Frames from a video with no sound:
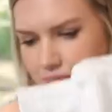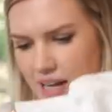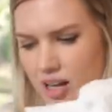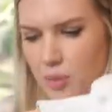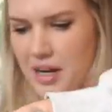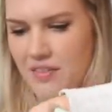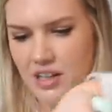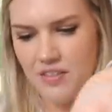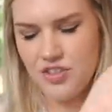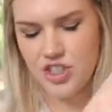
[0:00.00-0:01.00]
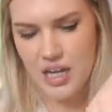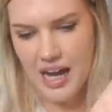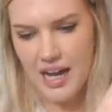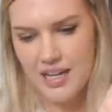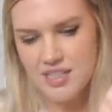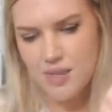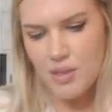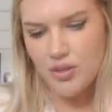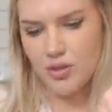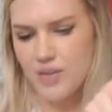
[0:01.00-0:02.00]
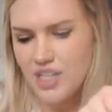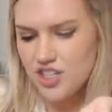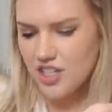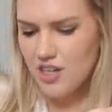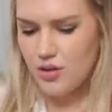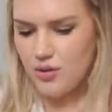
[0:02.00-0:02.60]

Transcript: I hope I have enough chai to milk ratio.